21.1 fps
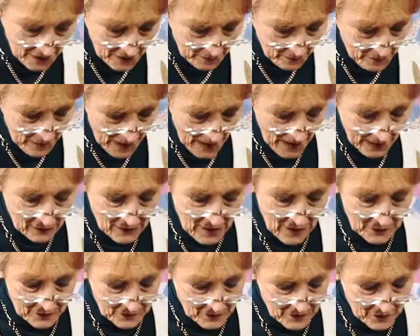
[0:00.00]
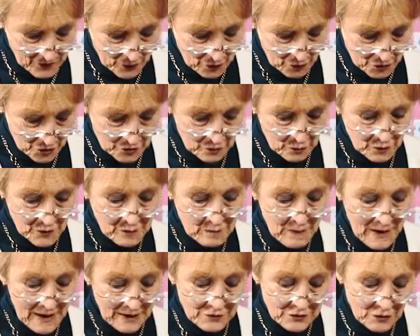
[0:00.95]
The background of this cushion was
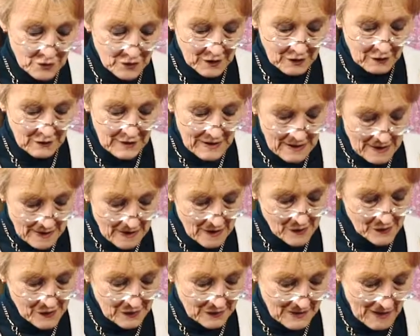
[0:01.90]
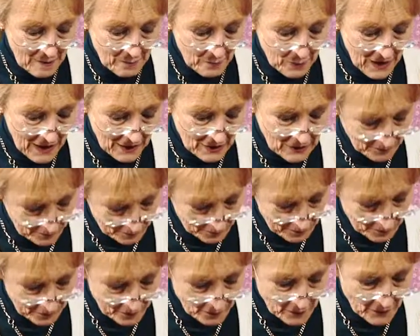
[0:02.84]
made using the Easy template,
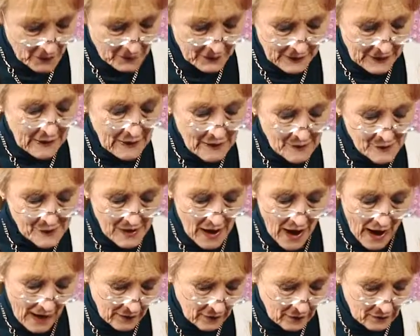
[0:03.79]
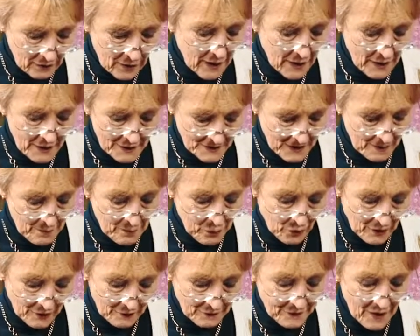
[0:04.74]
the Easy Angle
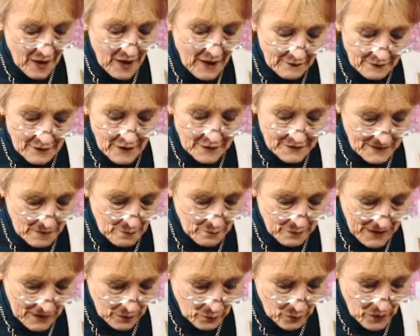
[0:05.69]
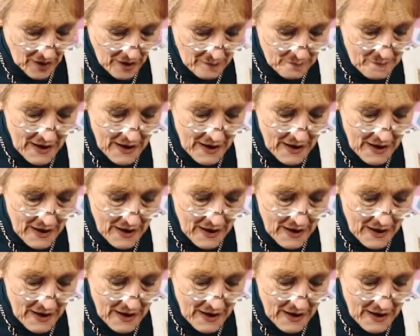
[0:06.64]
10.5 template, where I